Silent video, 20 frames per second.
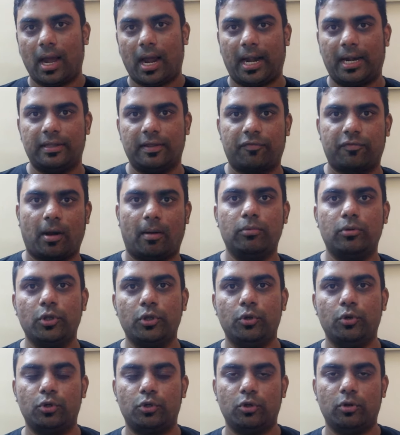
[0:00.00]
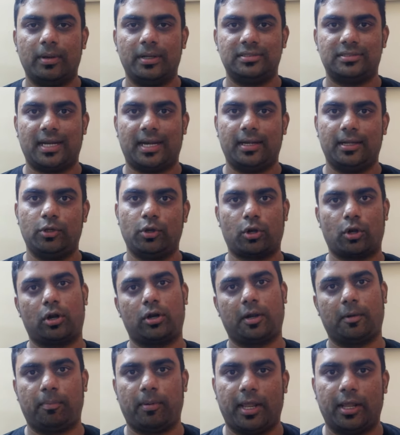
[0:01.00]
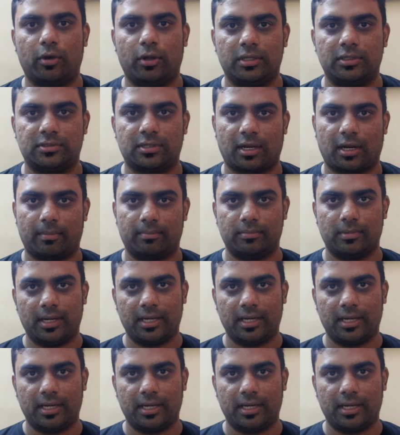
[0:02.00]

and they've come to YouTube and said you're not replying on Instagram.